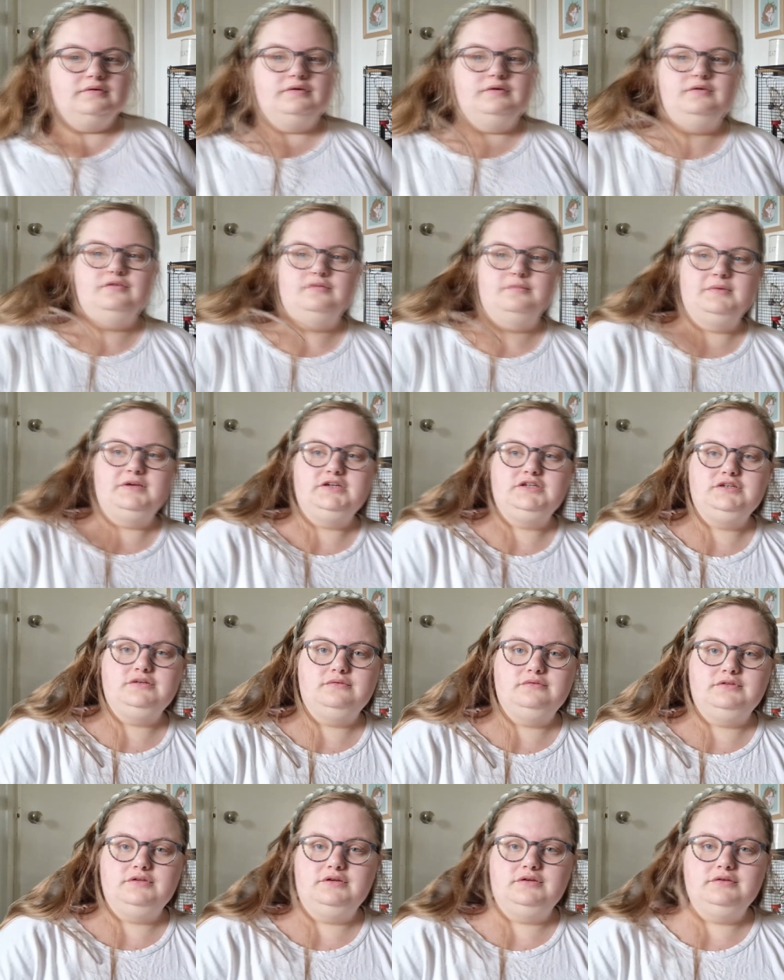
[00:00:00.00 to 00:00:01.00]
Who's on my
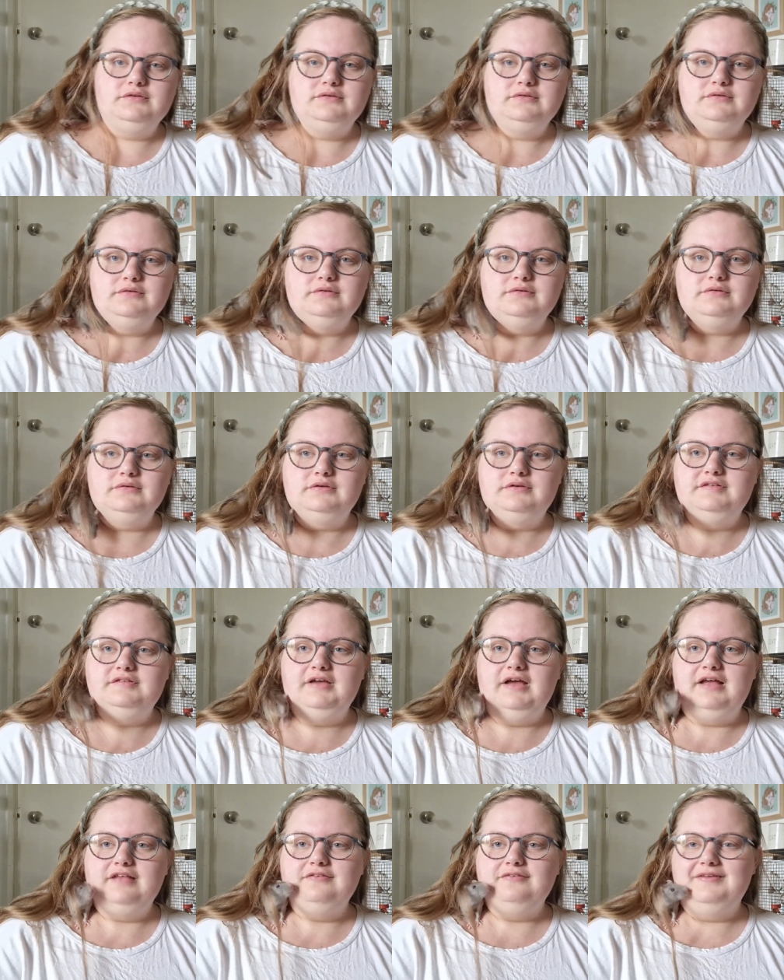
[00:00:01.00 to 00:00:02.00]
shoulder? Is
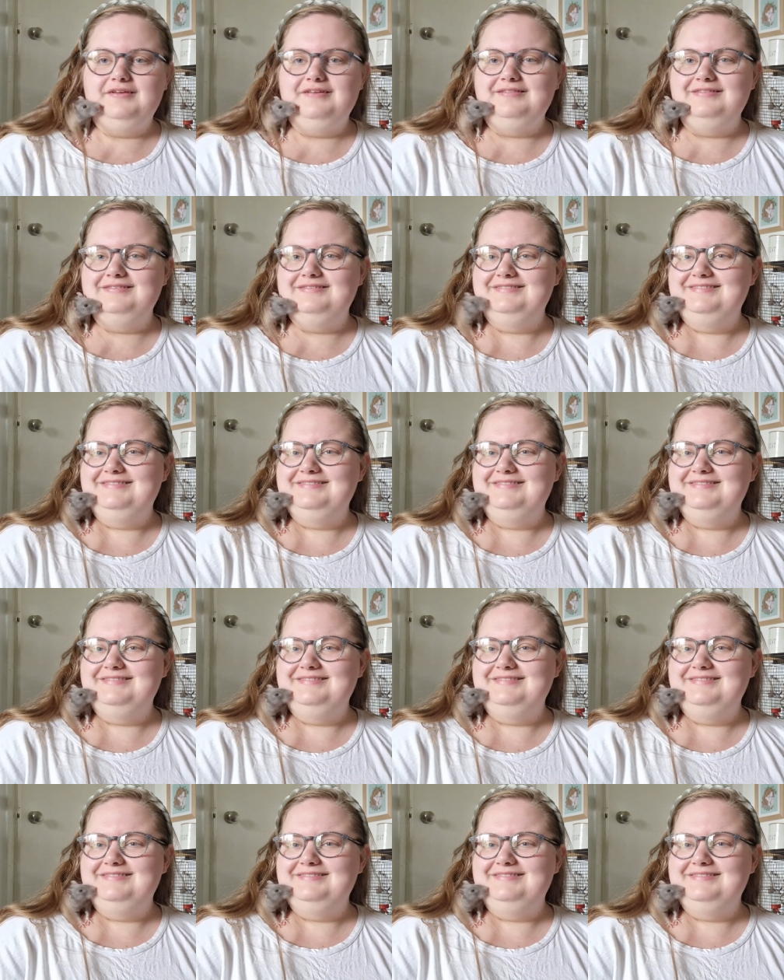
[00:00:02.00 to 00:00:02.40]
it Asriel?